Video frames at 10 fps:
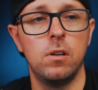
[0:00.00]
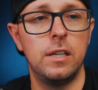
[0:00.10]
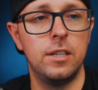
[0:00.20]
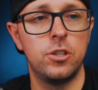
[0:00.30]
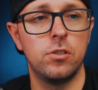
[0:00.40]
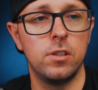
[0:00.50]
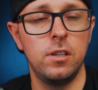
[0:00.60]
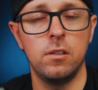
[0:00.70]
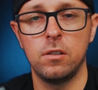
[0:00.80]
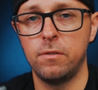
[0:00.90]
initially
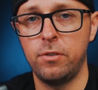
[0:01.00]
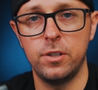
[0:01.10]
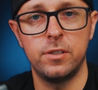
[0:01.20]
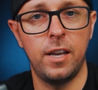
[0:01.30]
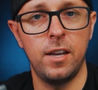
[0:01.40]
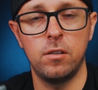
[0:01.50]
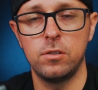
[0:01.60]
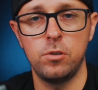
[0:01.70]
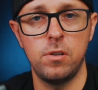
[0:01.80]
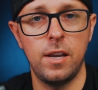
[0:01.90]
on the first day or
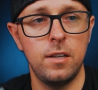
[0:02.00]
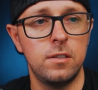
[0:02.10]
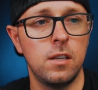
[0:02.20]
2 days